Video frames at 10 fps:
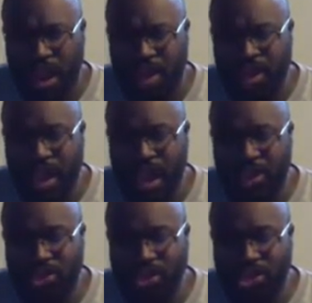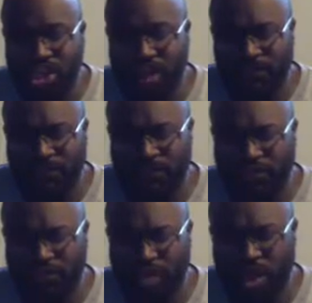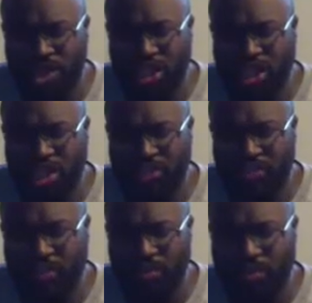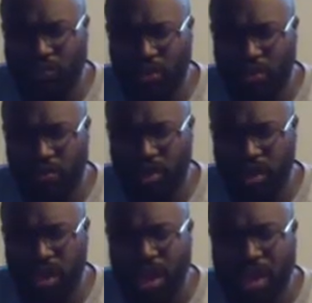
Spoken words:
and God, just give us the strength to get through this work week.